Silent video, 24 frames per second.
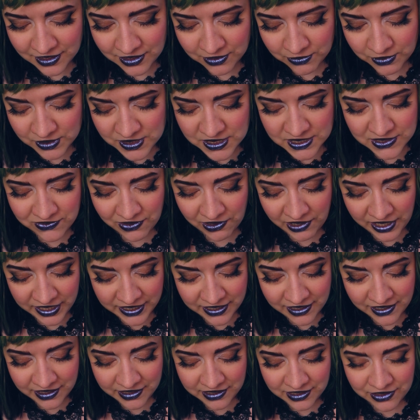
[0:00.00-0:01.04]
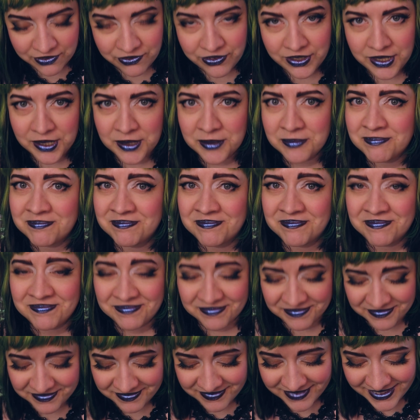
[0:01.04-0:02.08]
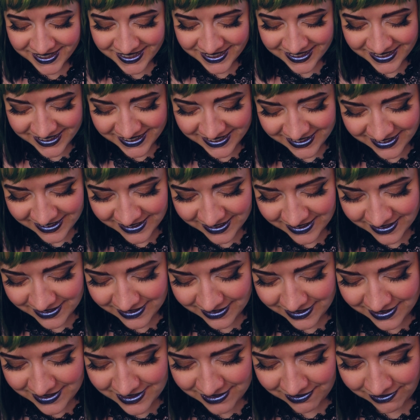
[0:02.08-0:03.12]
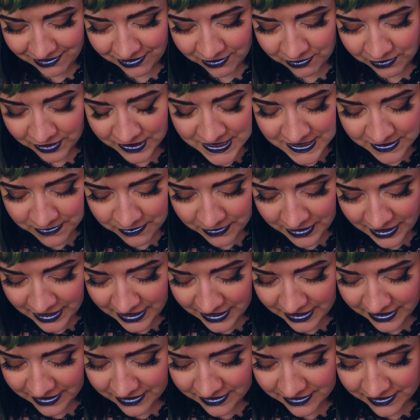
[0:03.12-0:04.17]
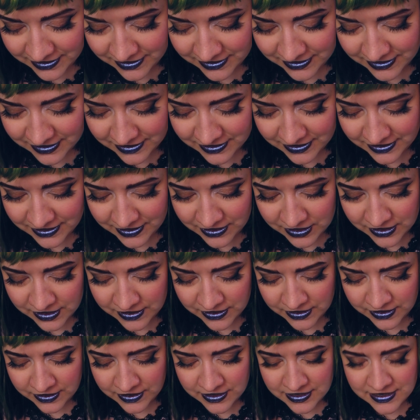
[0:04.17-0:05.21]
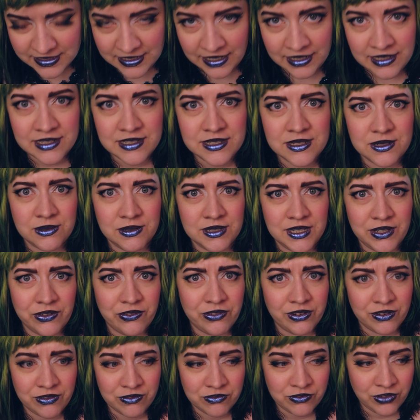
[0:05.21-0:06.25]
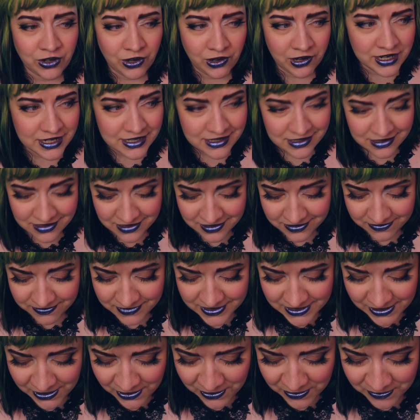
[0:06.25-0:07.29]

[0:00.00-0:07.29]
which is very kind of her. I don't want to be sent to a different forest. So.